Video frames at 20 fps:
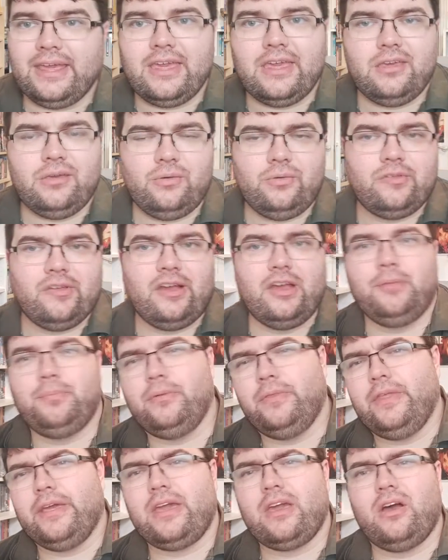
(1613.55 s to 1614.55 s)
Q type,
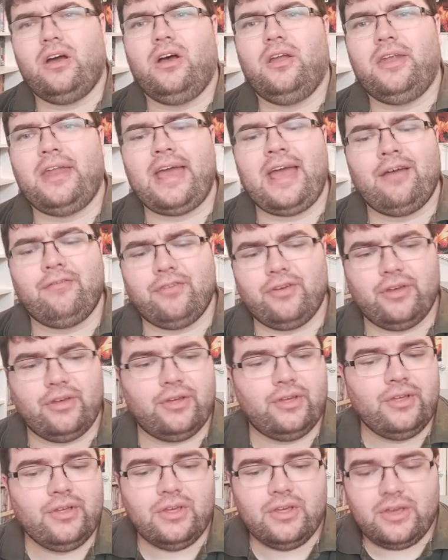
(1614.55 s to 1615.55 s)
and they can't have a,